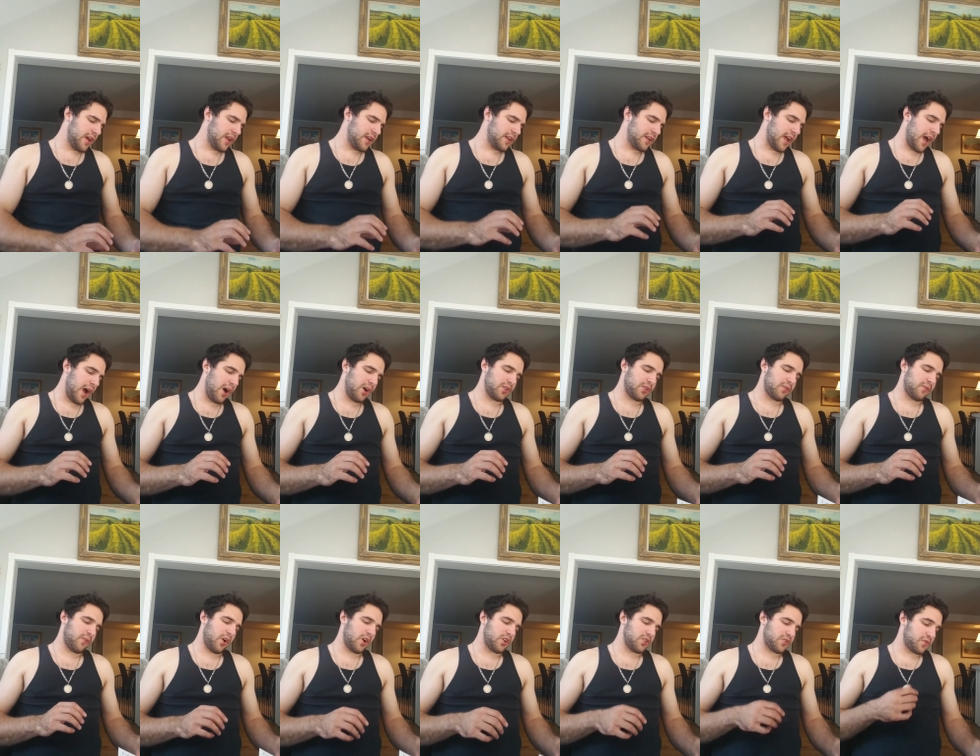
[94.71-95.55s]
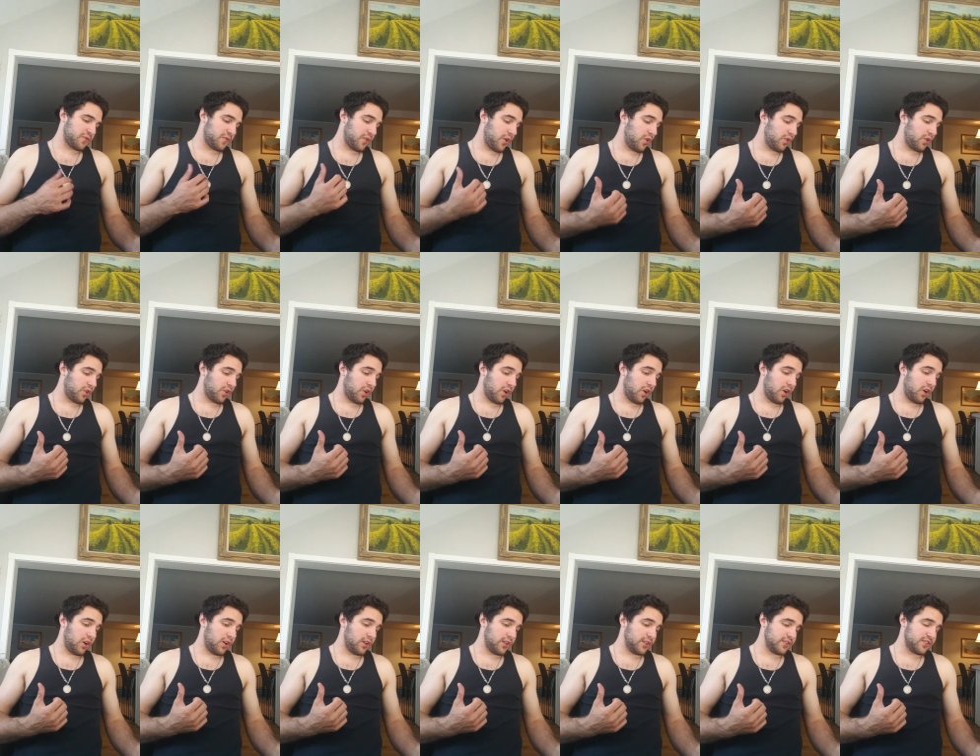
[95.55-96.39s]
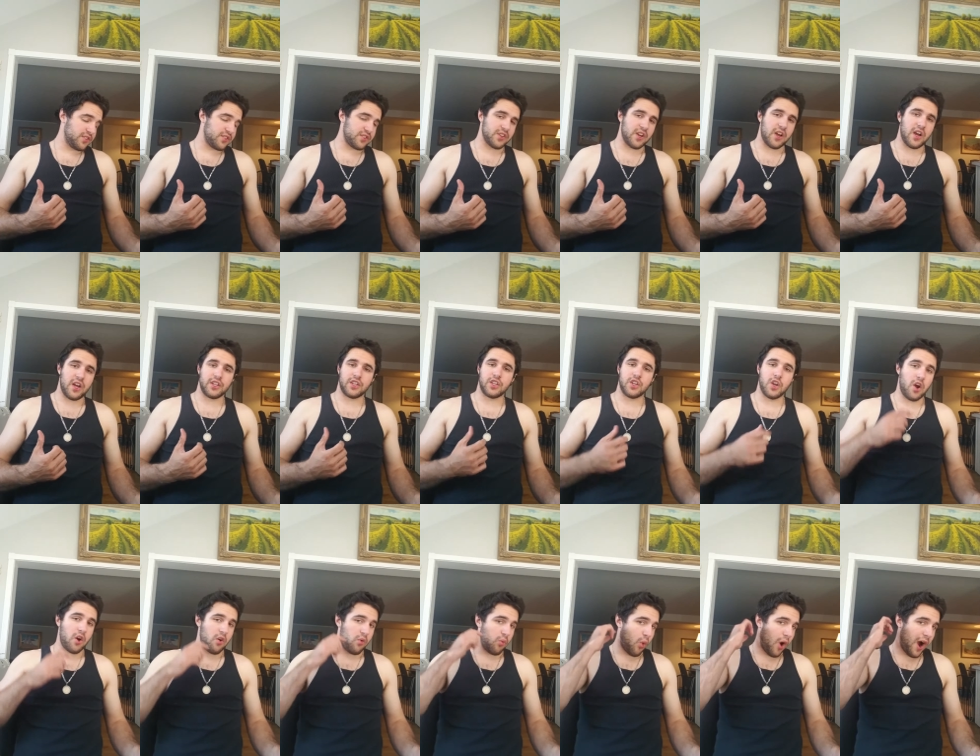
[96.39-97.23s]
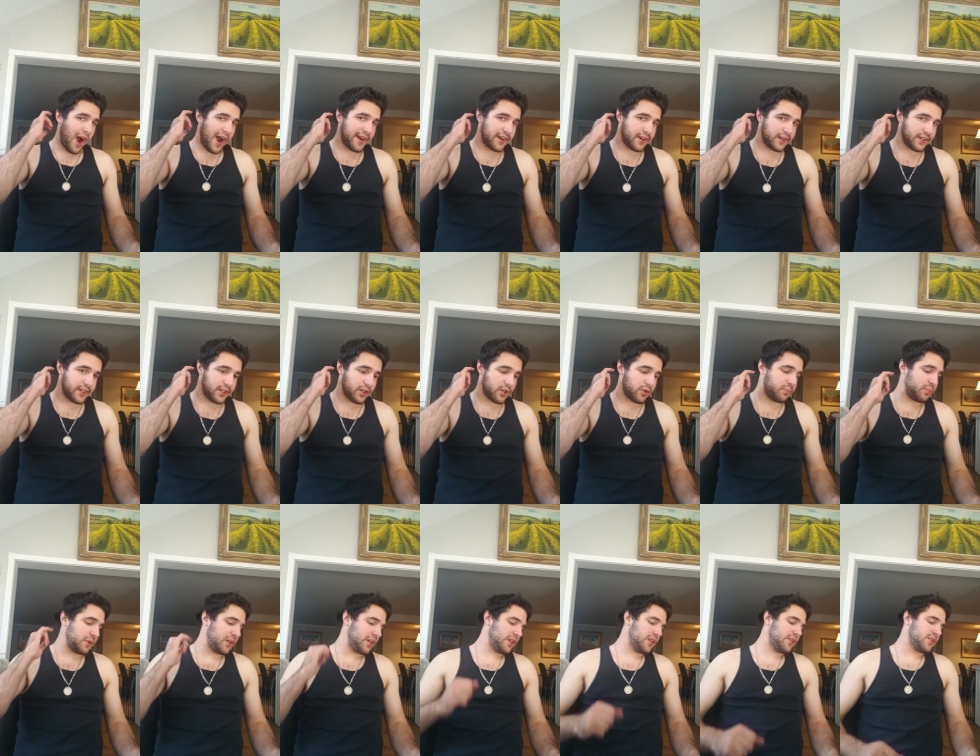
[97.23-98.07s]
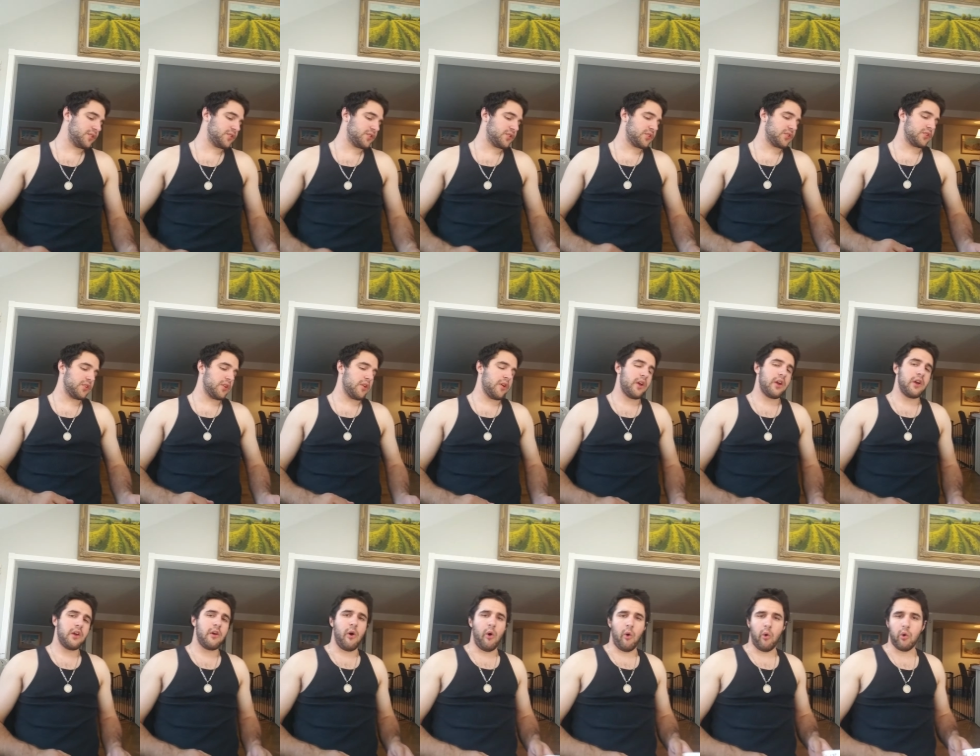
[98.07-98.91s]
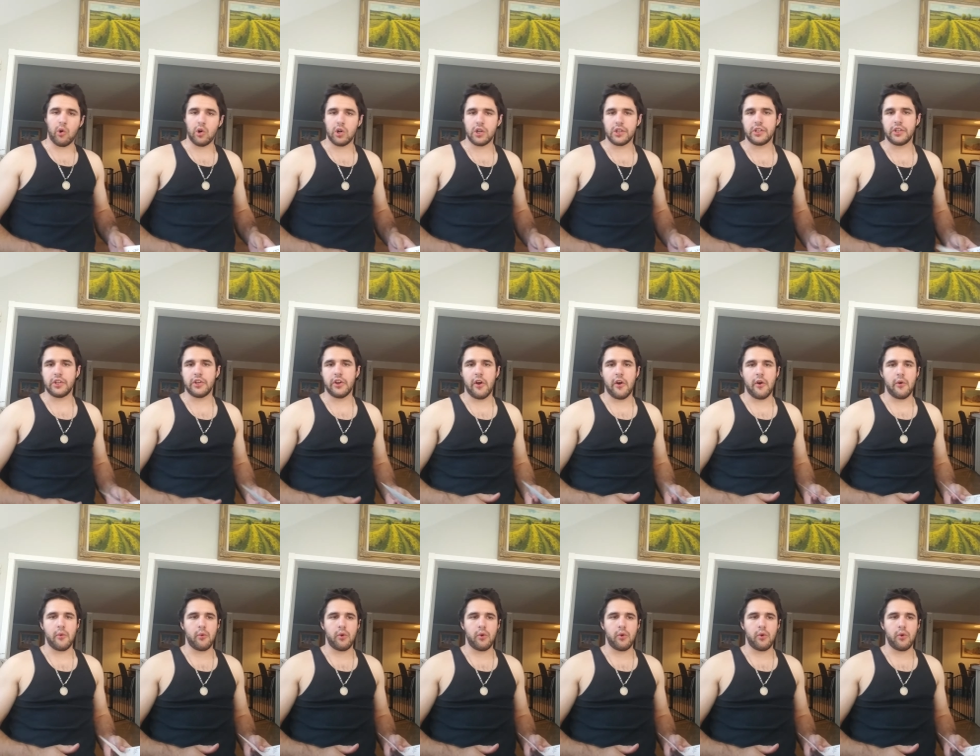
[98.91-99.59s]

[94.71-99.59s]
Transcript: Now, as far as phone calls, wire earpiece, or you're